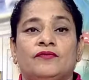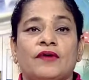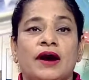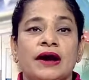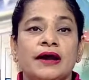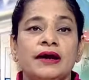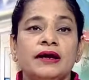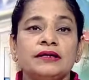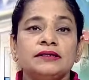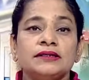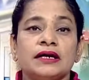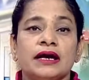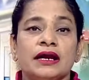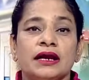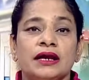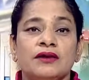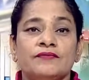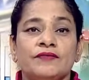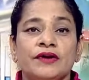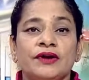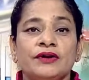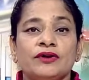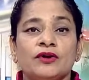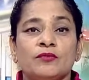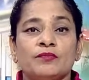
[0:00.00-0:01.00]
Fires are
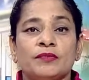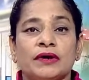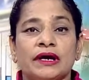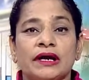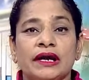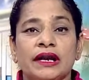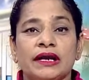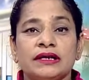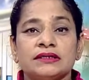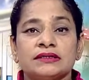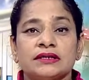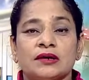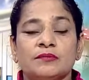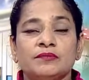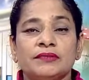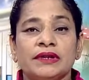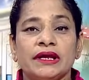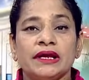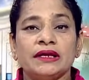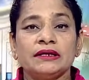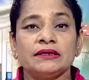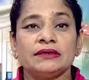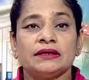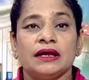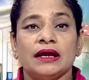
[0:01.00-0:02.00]
event of burning something.